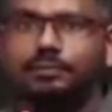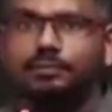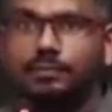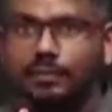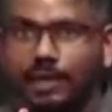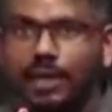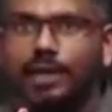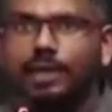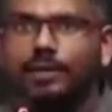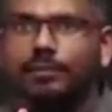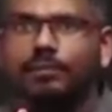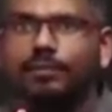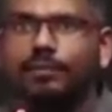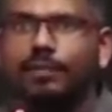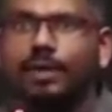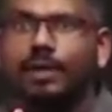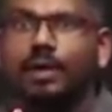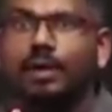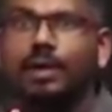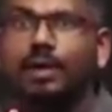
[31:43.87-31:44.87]
Right?
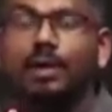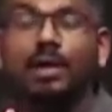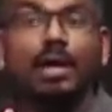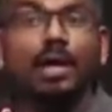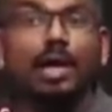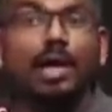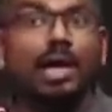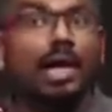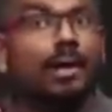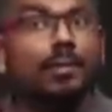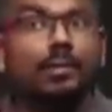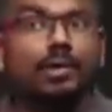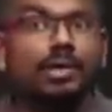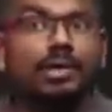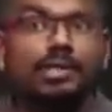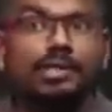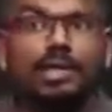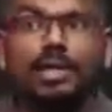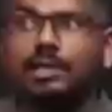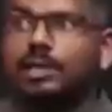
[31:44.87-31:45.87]
I'm
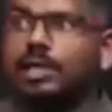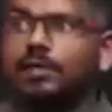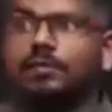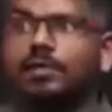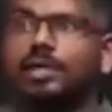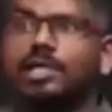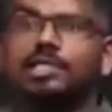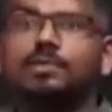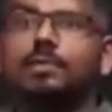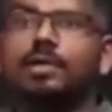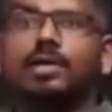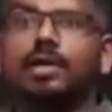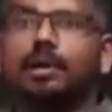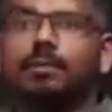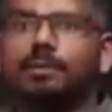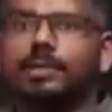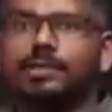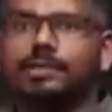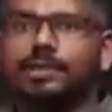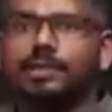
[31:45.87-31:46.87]
not saying, therefore, let's be
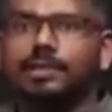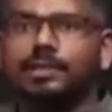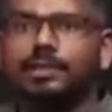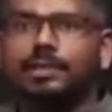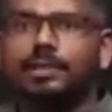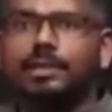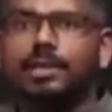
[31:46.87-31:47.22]
complacent.